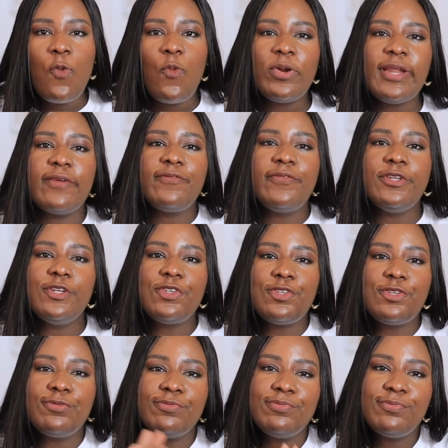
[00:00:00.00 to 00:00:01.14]
When I
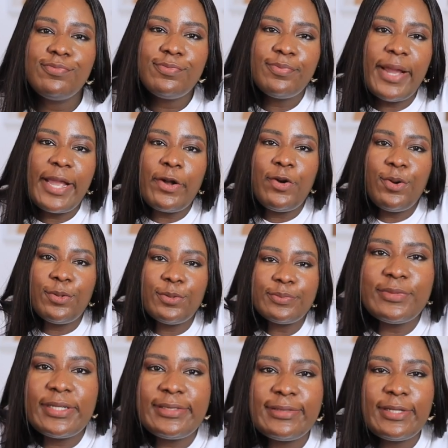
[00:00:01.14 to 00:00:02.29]
finish my call,
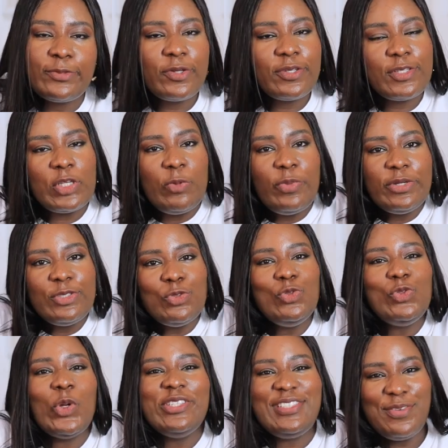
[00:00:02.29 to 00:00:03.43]
next thing I'll just see somebody
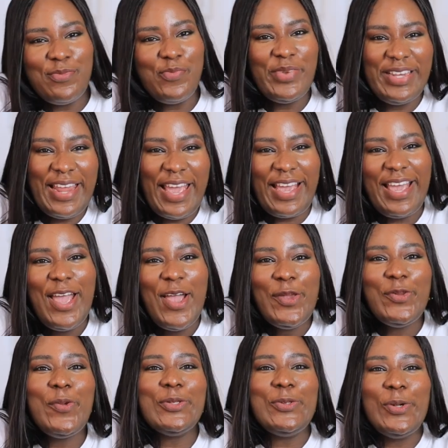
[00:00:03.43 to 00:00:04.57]
judging me, like,
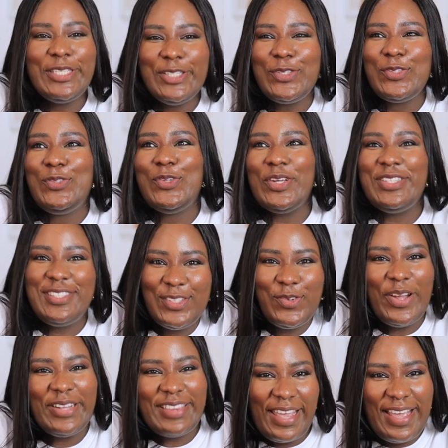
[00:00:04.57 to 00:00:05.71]
you know, someone is judging
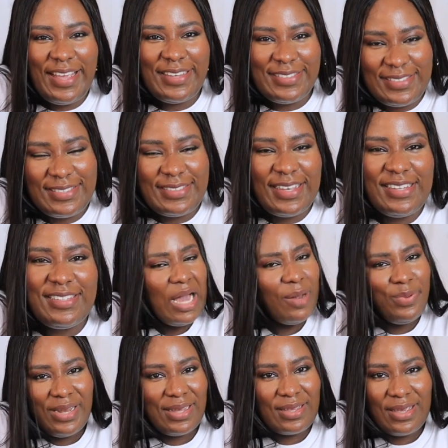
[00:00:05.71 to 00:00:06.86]
your entire existence. I'll
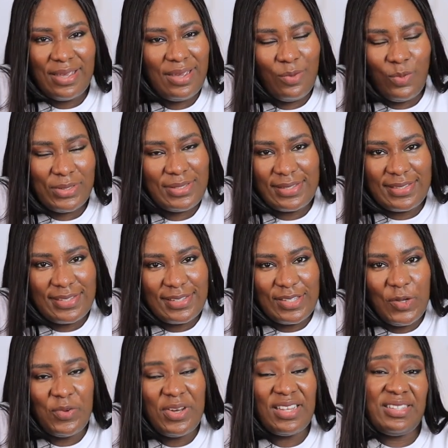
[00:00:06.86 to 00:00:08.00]
be like, what is it?
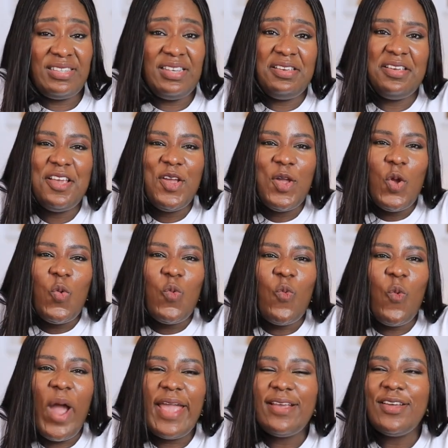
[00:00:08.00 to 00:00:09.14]
He will now say,
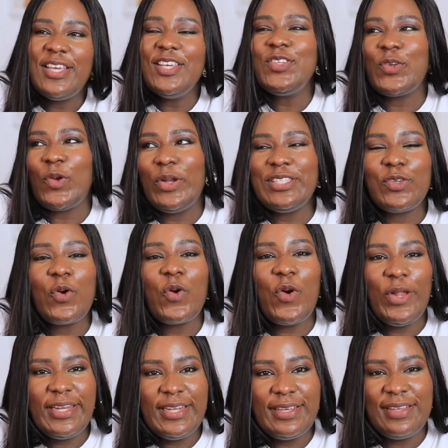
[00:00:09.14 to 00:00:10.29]
why? He used to call it
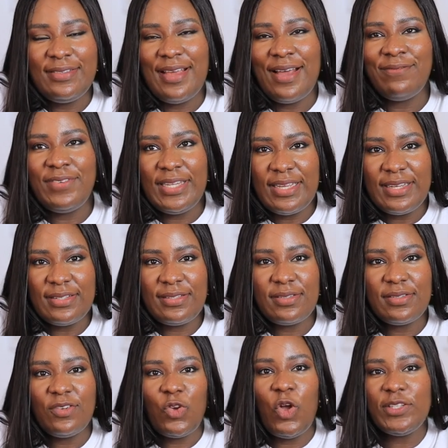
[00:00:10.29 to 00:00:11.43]
Unkoli in their village.
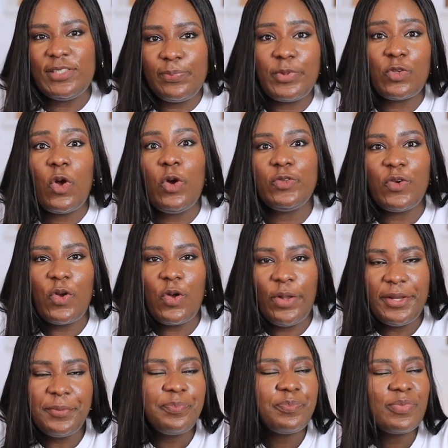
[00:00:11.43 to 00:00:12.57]
Gossip is called
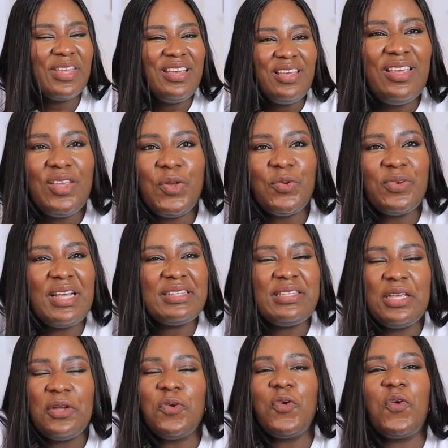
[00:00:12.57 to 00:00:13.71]
Unkoli. He will now
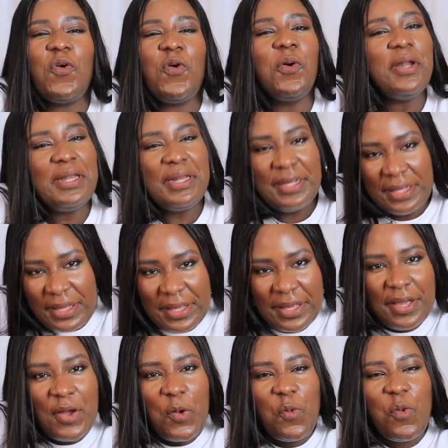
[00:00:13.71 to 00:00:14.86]
say, Unkoli,
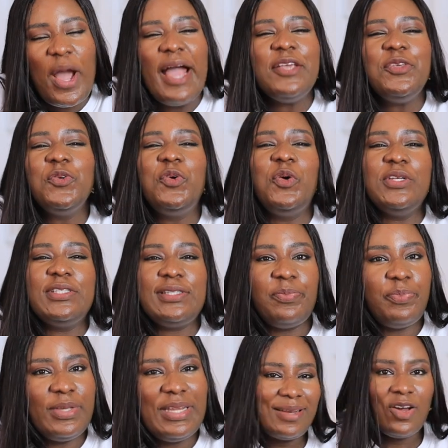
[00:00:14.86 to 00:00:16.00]
why are you
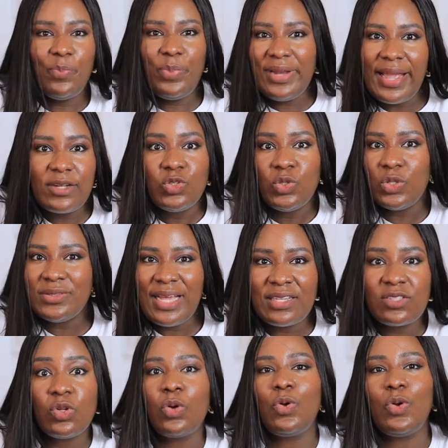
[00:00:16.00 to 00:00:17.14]
gossiping? And I'll be like, no,
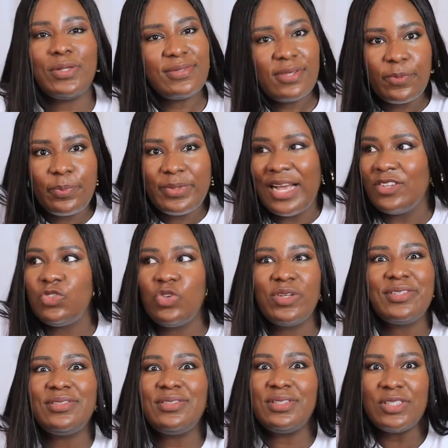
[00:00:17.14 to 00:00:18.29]
that's not gossip. That's
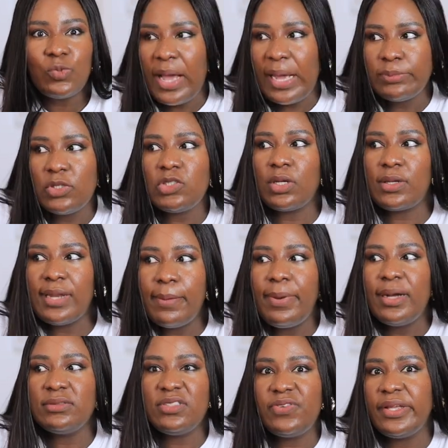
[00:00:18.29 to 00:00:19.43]
just gist. I'm just talking
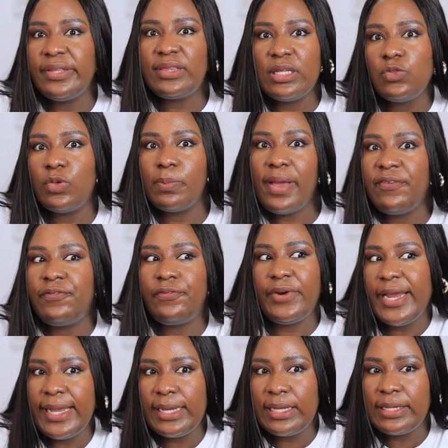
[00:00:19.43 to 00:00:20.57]
about different things with my
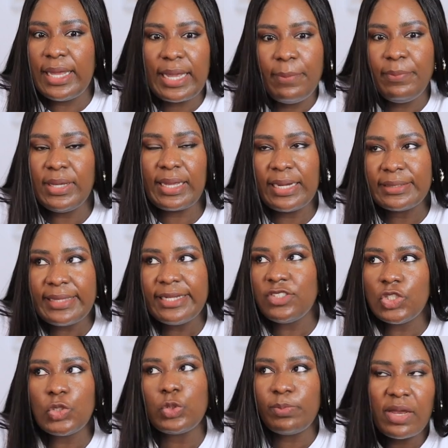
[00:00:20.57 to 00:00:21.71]
friend. Like, I mean, can't I
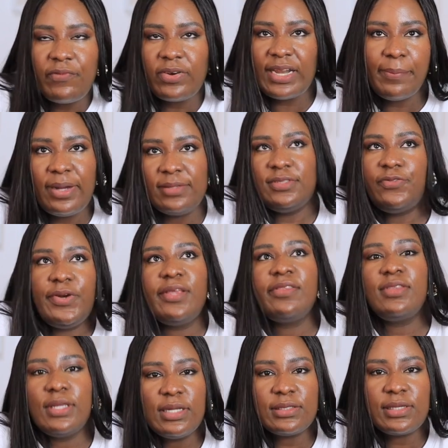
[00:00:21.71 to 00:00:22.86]
gist with my friend about different
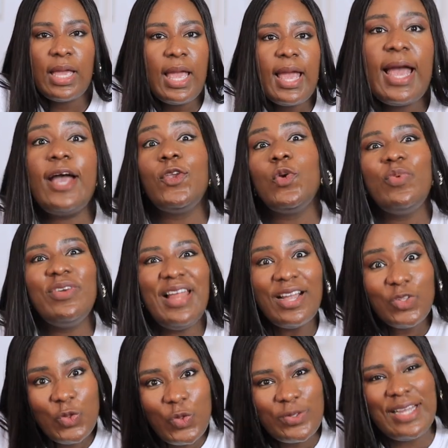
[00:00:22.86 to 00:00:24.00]
things? And he'll be like,
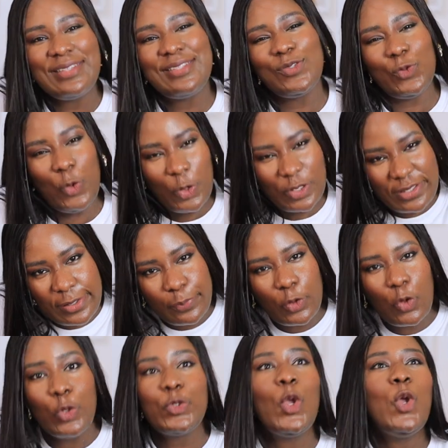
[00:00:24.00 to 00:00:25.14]
no, that is gossip
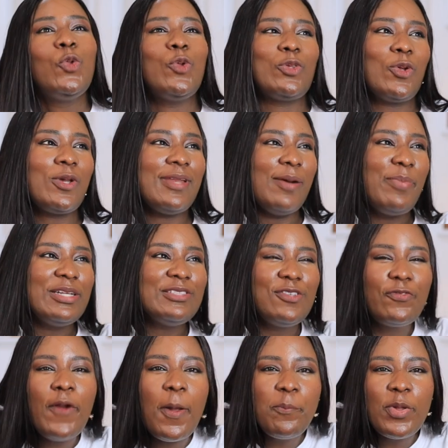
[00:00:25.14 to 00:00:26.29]
because you're talking about
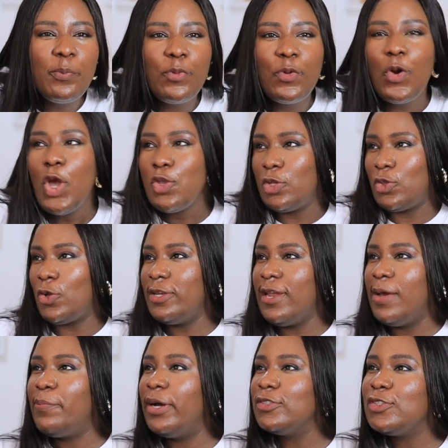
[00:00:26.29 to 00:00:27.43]
different people. You're talking
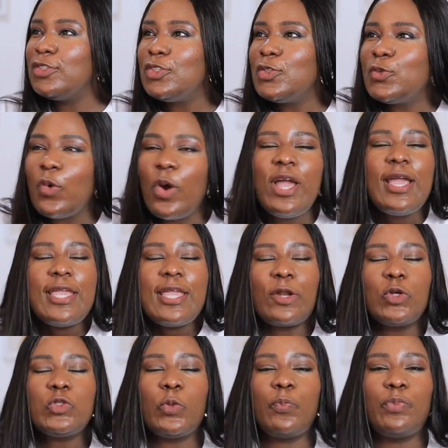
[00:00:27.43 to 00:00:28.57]
about this one. You're
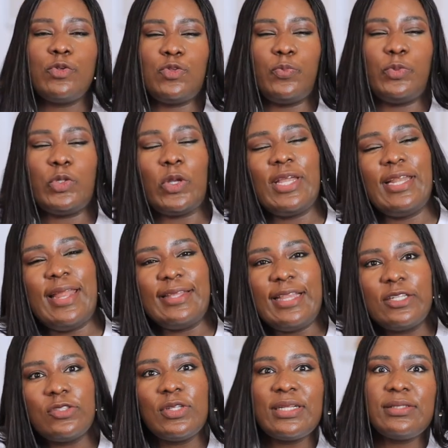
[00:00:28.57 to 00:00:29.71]
not supposed to be talking like
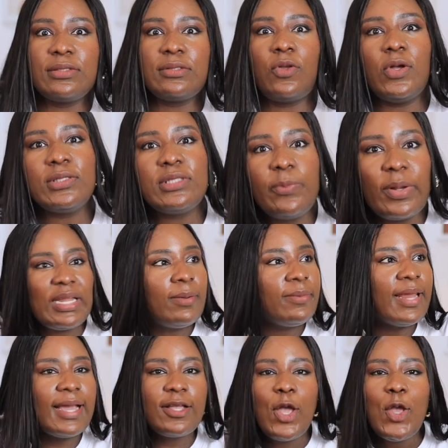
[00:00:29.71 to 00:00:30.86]
that. That is gossip. And I'm
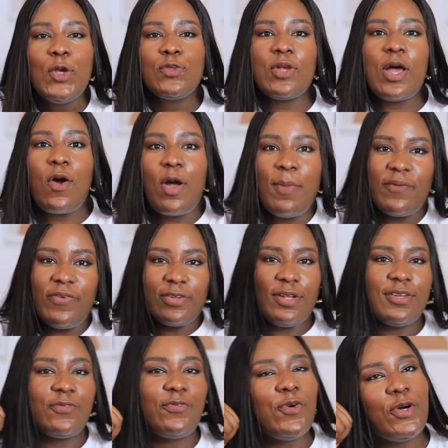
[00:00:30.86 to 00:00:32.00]
like, so I'll call my friend on
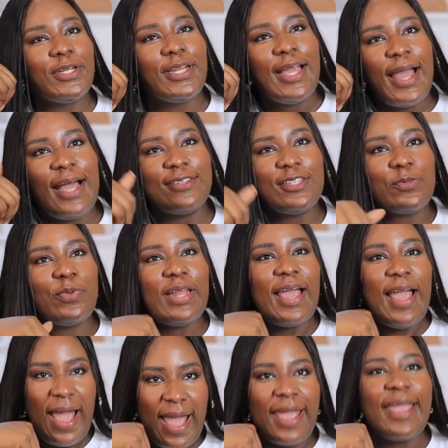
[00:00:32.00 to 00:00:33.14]
the phone and just be like,
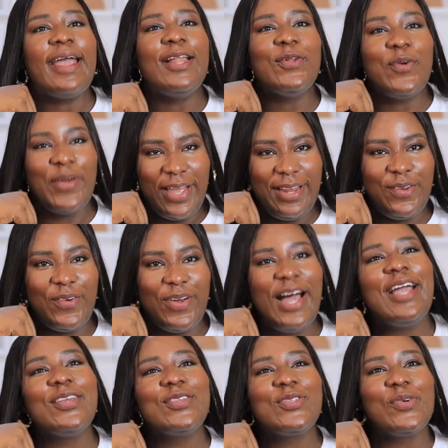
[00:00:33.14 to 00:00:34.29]
hi, hello. How
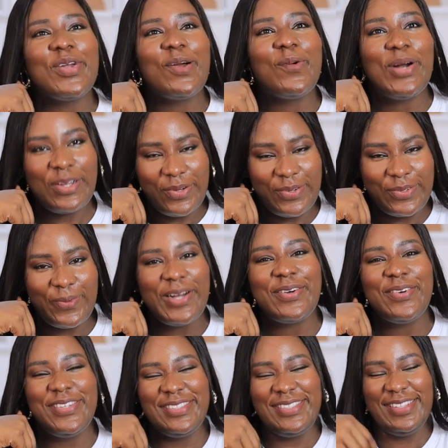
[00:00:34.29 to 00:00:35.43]
you doing? What good? What
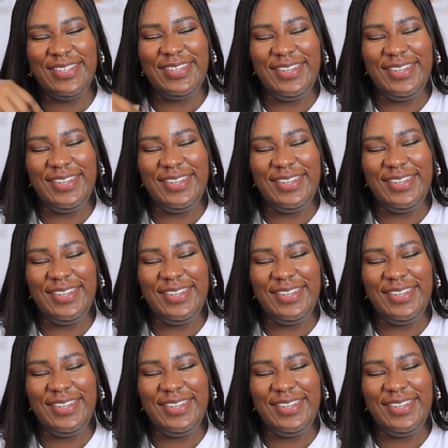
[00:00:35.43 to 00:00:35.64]
good?